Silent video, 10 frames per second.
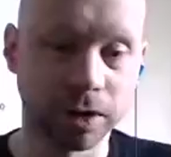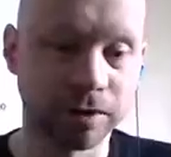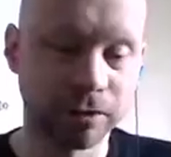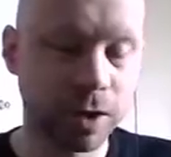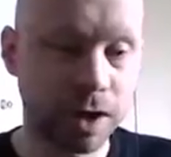
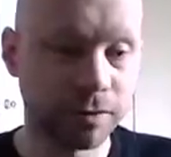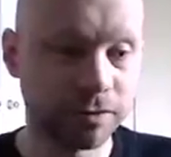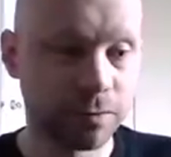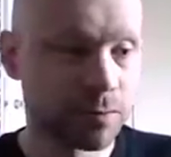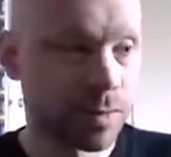if you have
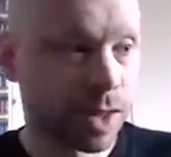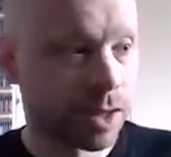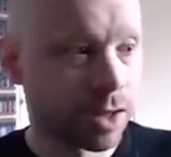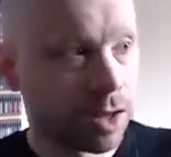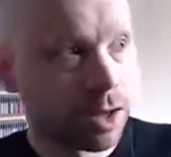
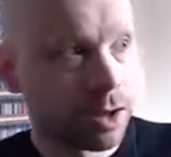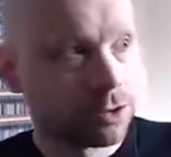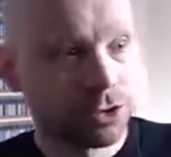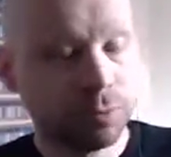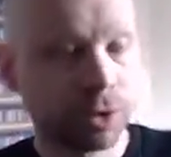
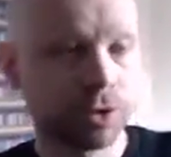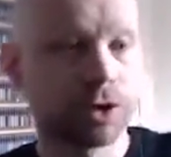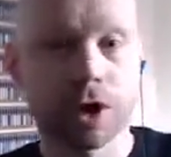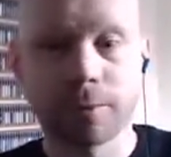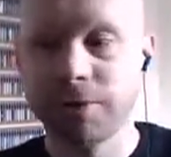2 million
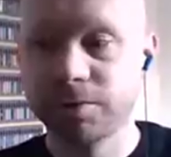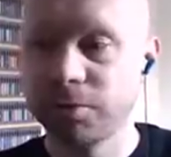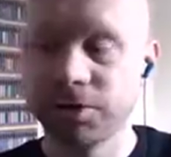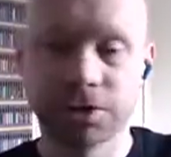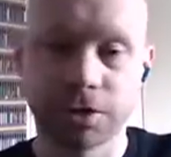copies
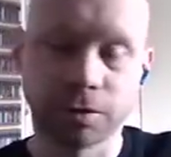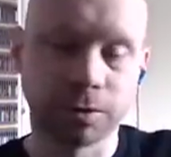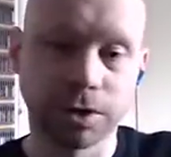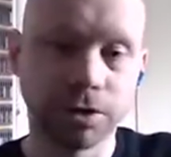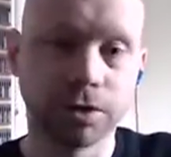printed on the
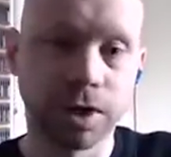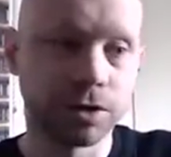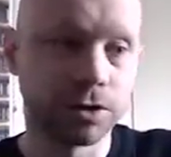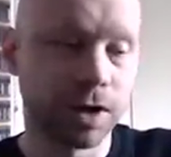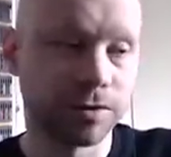Wii U and
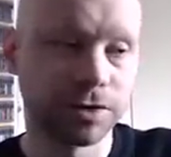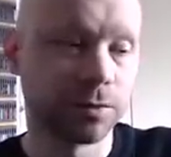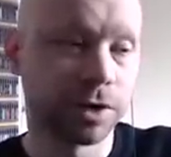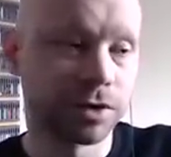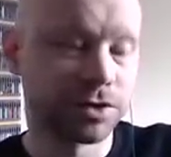you have
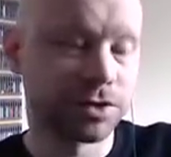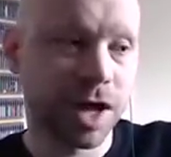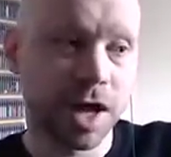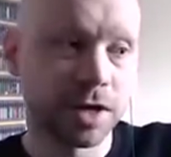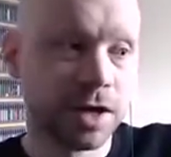something else that
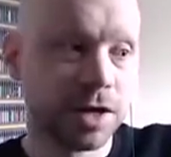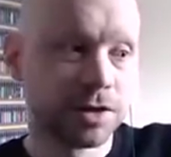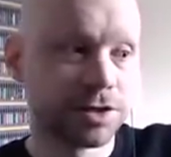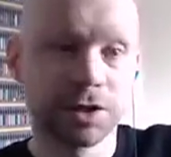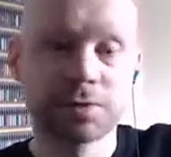had
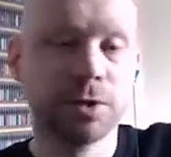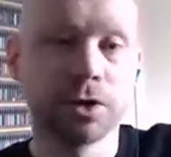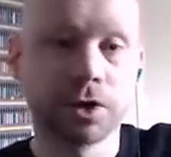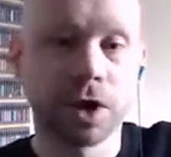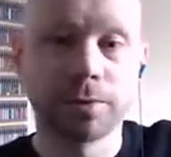6
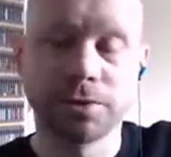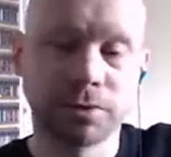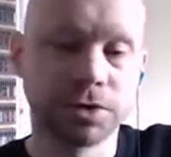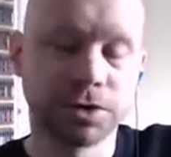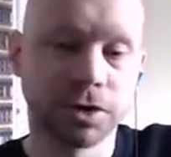million copies
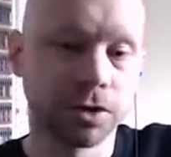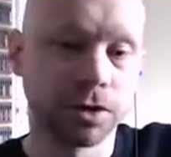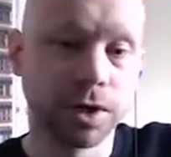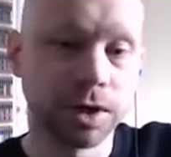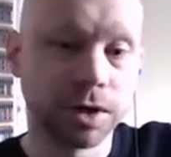printed on the
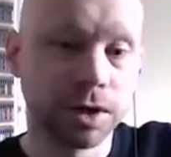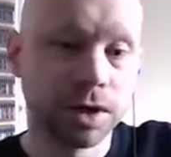Wii,